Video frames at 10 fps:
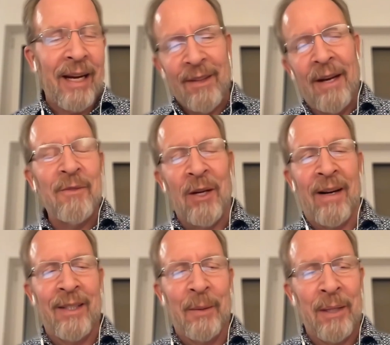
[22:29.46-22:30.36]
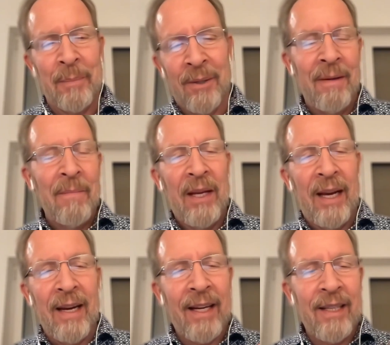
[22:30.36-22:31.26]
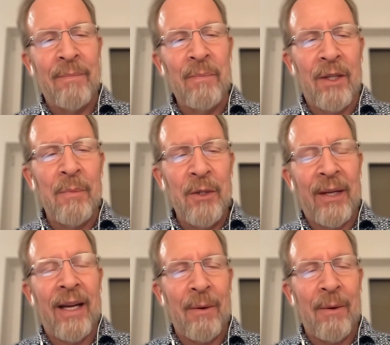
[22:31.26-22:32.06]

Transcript: love talking to people and I can communicate